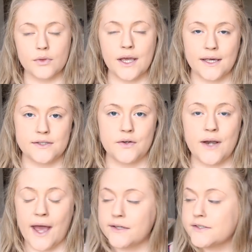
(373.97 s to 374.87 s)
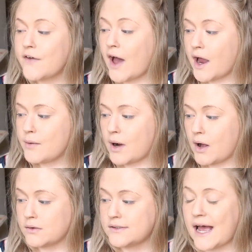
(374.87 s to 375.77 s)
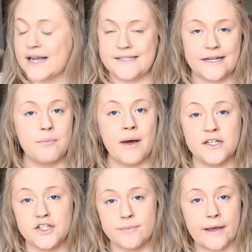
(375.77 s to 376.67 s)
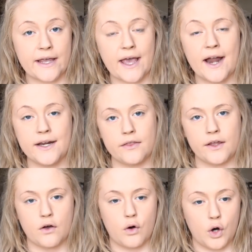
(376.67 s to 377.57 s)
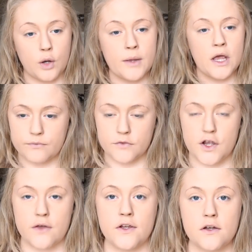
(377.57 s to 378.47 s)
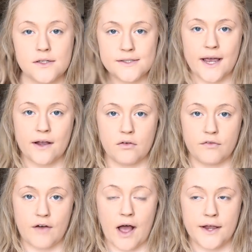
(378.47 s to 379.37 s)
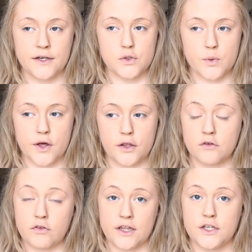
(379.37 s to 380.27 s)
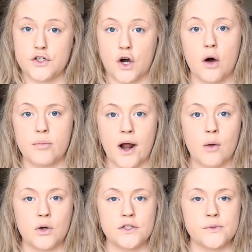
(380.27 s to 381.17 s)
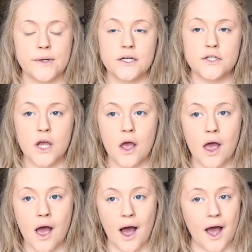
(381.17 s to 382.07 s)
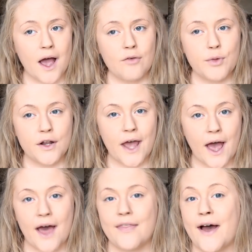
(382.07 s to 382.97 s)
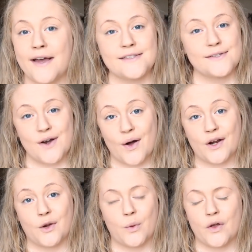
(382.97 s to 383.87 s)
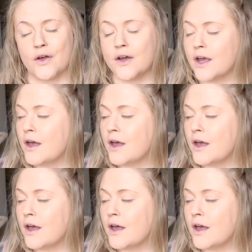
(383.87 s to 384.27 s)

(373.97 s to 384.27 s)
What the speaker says: Okay, so next for eyebrows, I didn't manage to pick anything up. The only colours that I could find were the really dark brown ones, which I have blonde hair, that is not going to work.